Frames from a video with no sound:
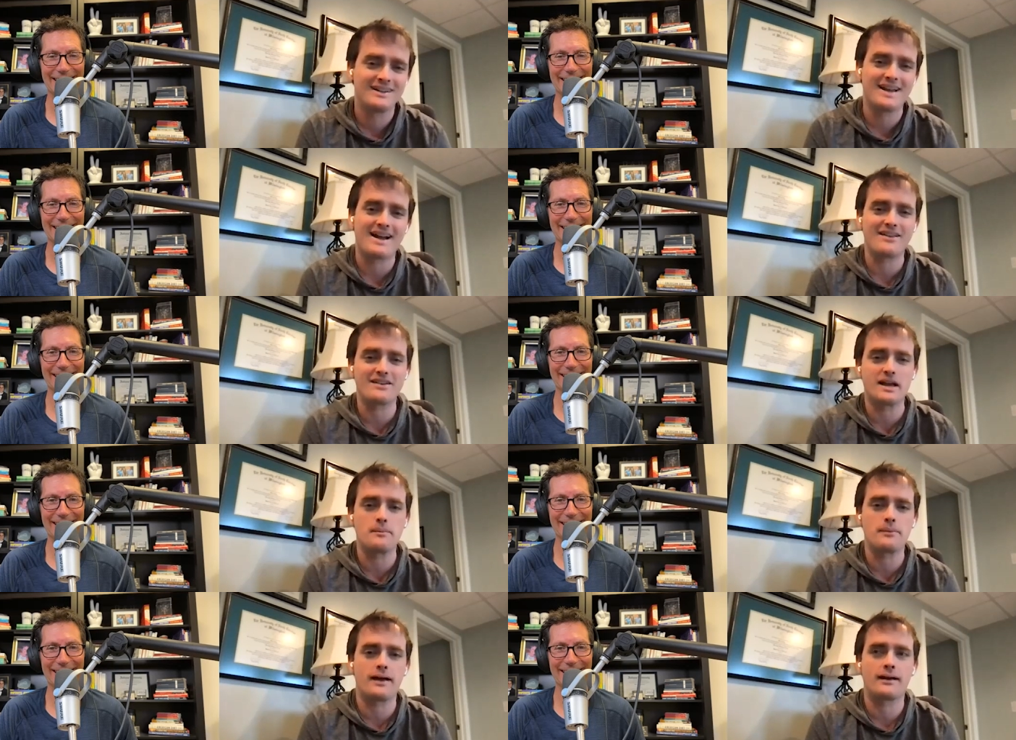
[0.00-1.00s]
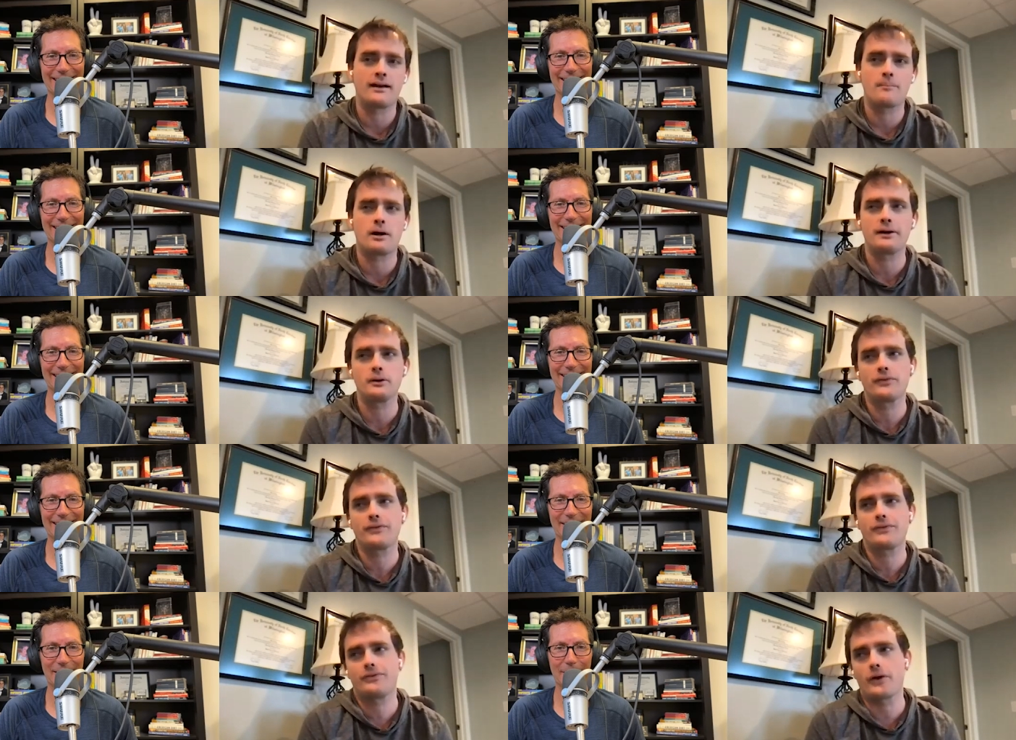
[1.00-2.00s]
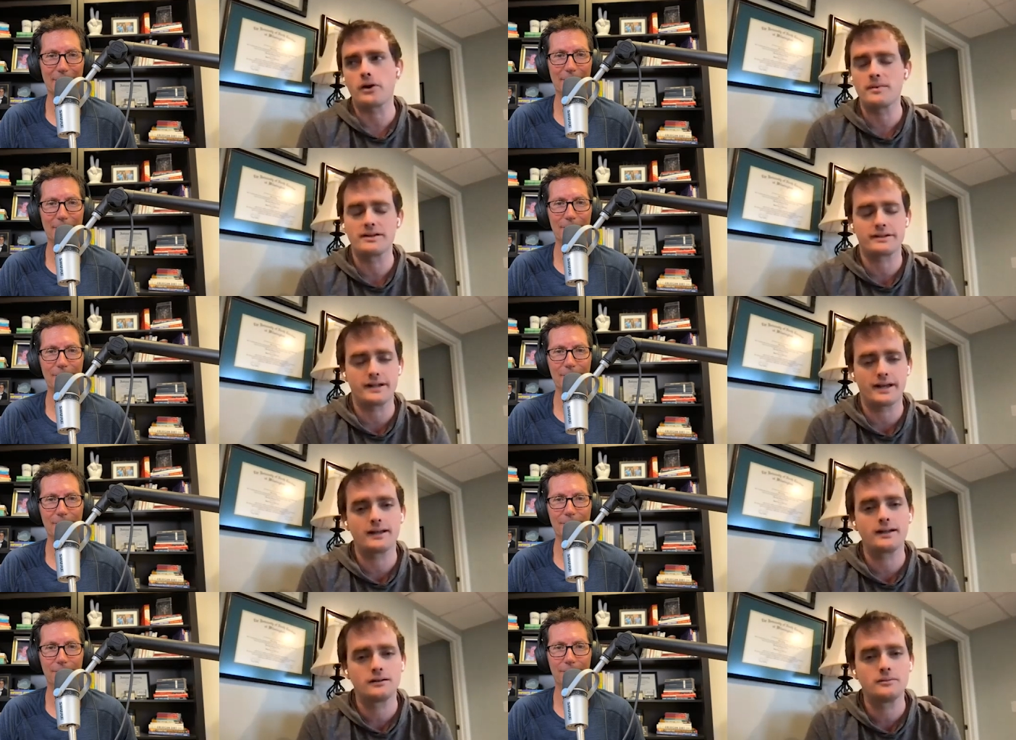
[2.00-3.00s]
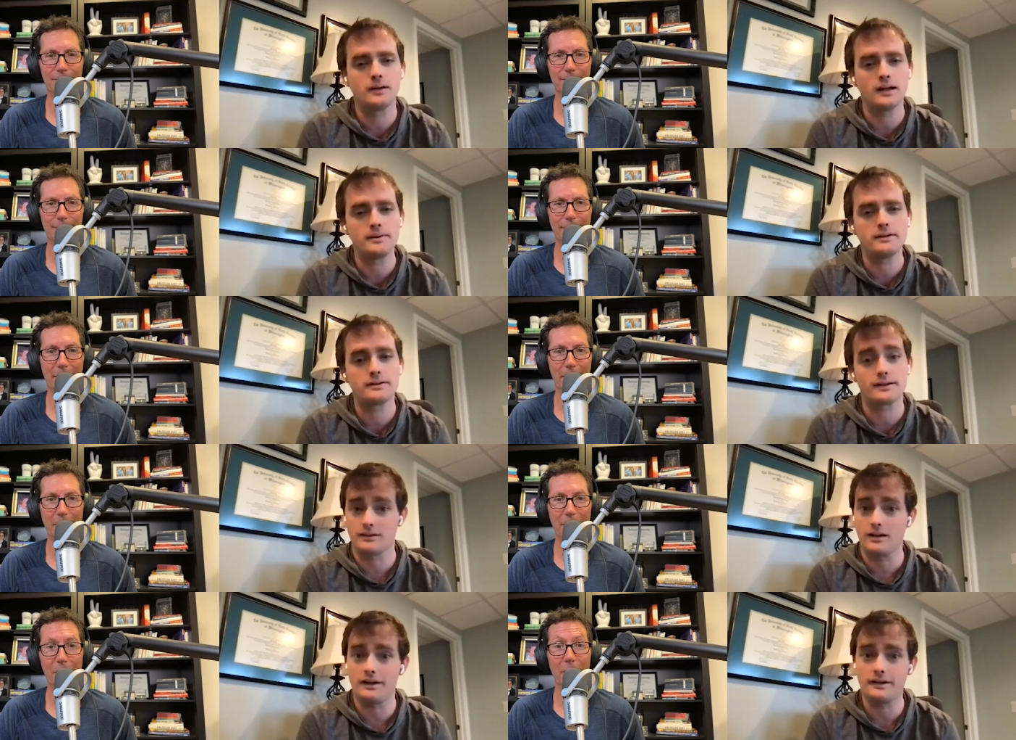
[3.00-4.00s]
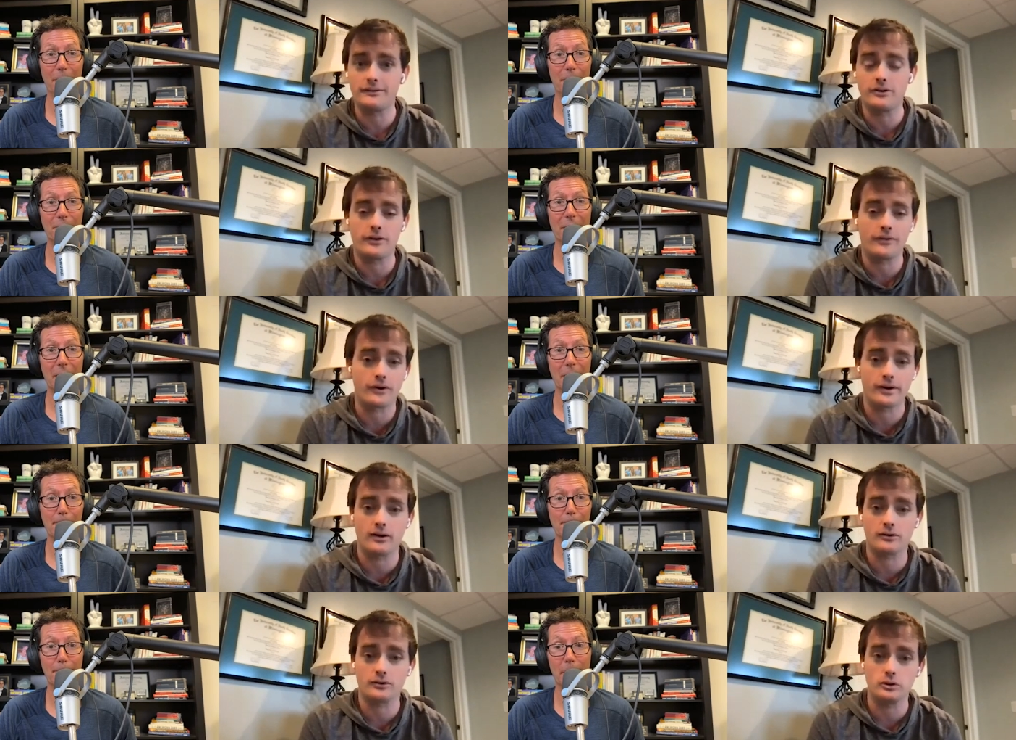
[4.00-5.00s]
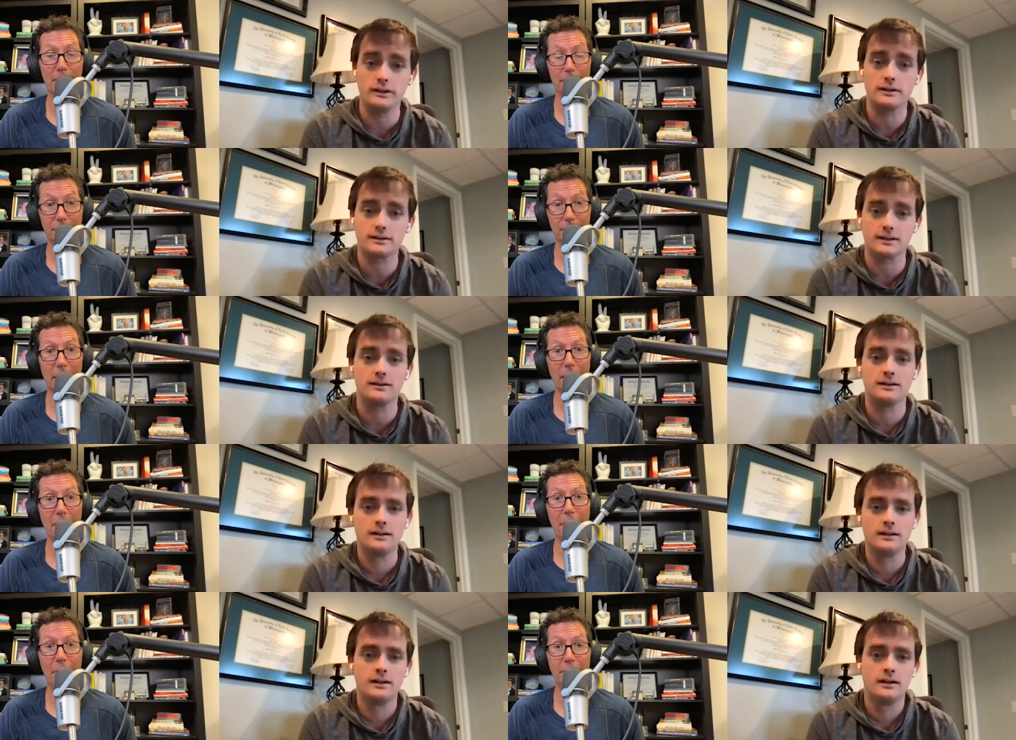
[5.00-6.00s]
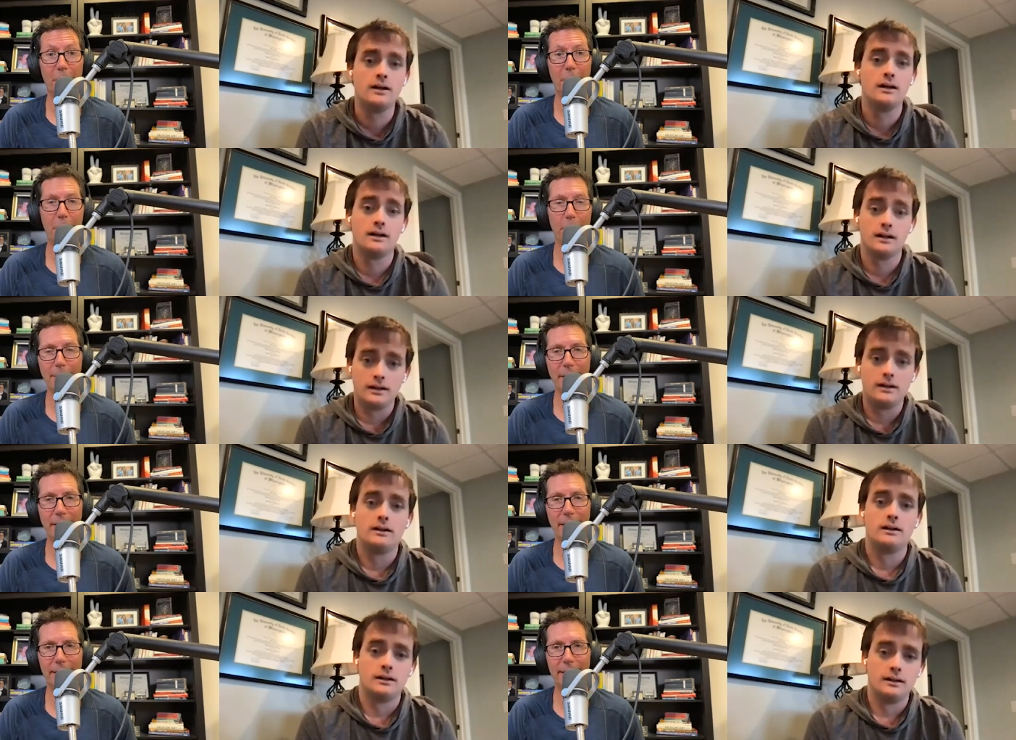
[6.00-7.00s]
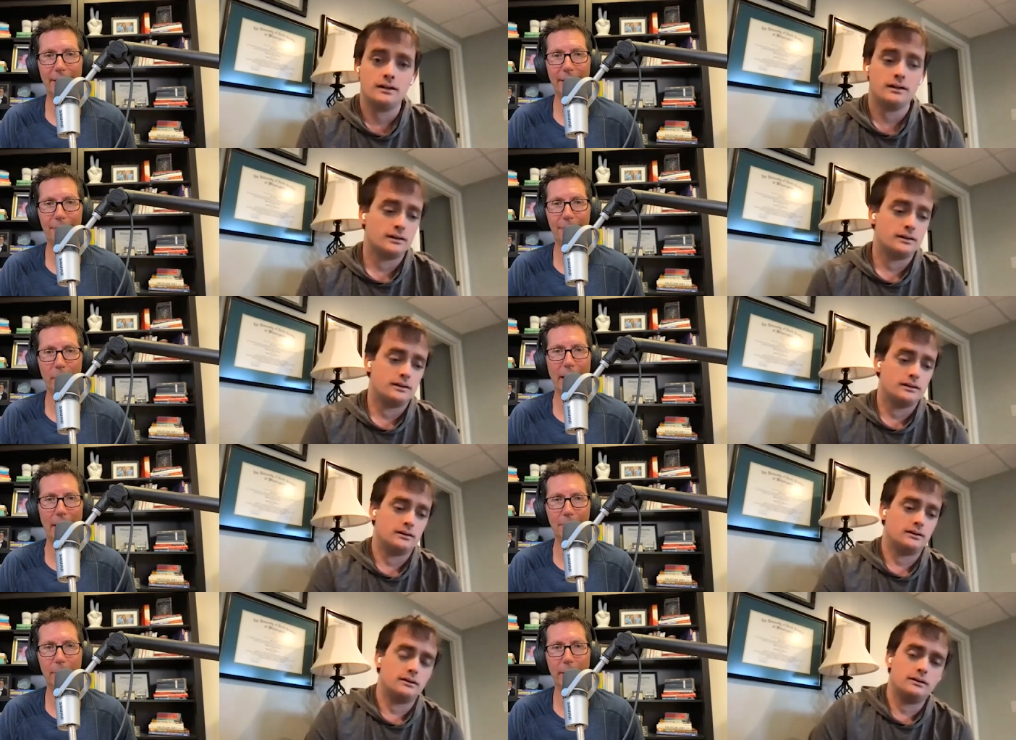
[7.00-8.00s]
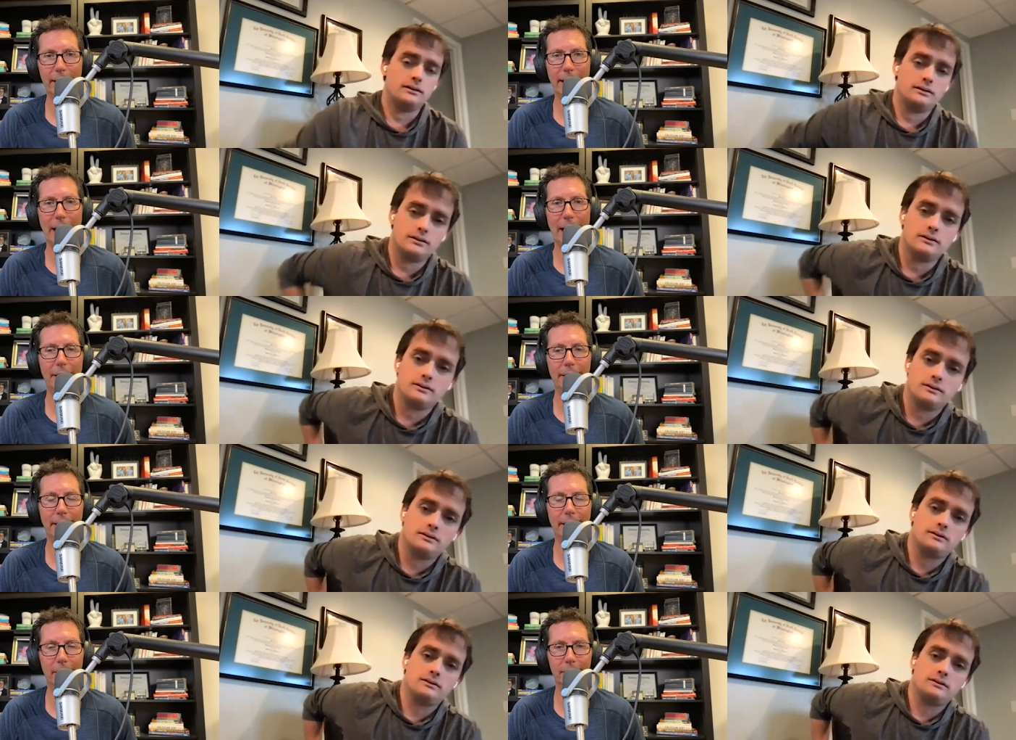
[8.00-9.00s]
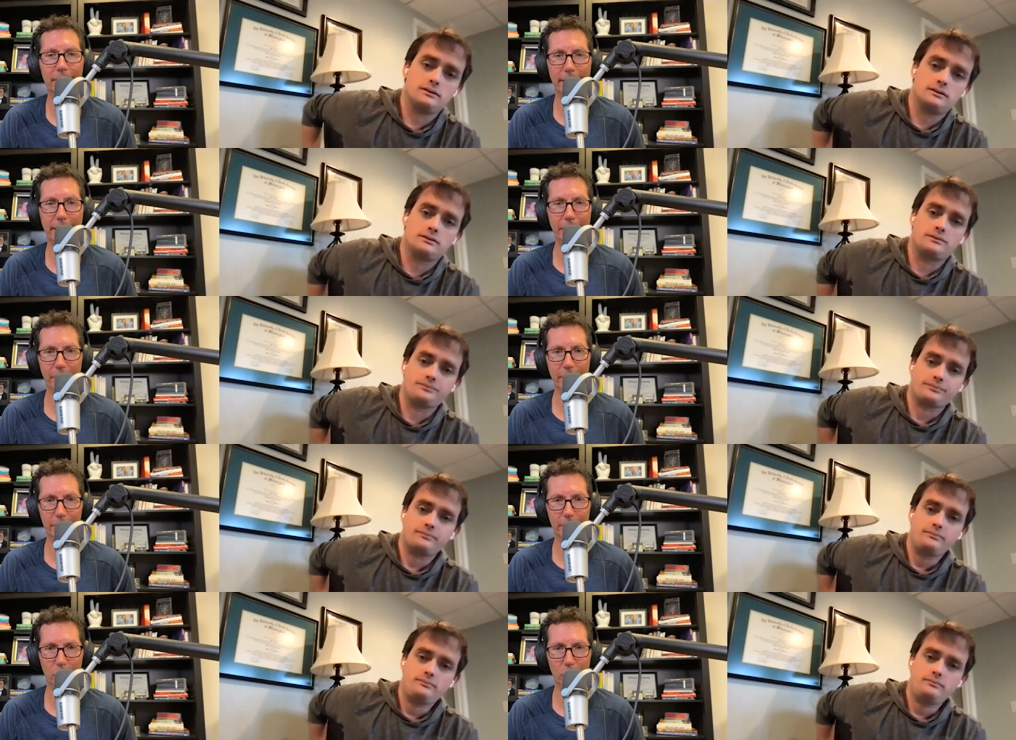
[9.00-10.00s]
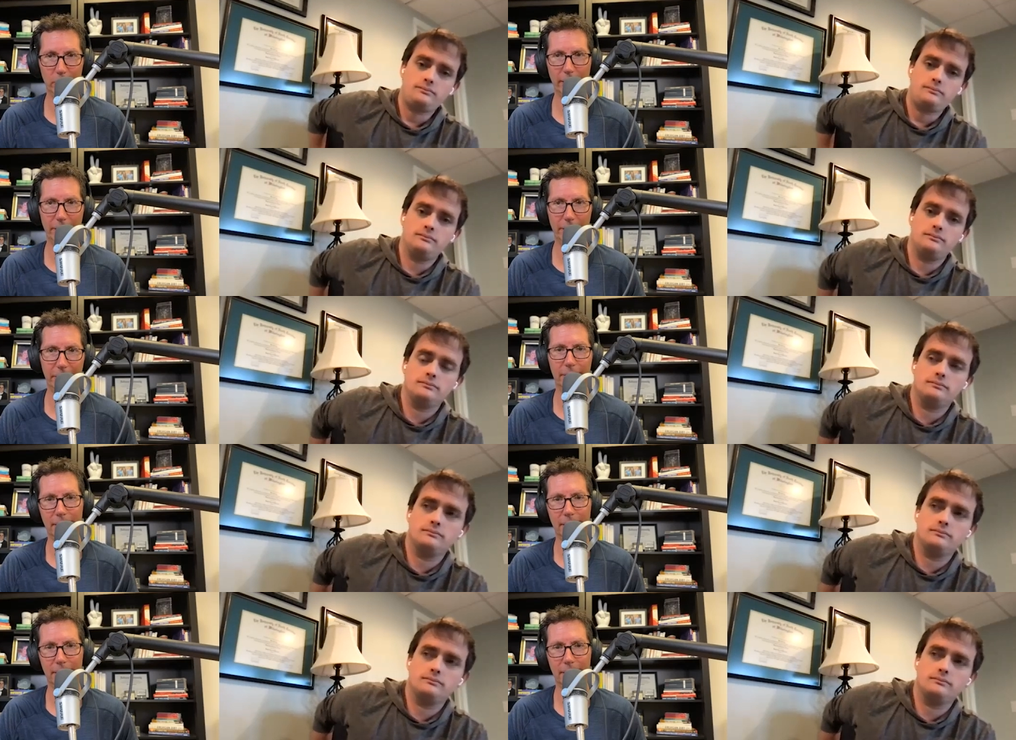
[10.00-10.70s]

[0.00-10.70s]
Speaker 1: kind of the same thing. I'm probably doing 30 minutes a day, maybe. So that's a lot different than 30 hours a week.
Speaker 2: So 30 minutes a day from 30 hours a week. And how many deals did you do in 2022?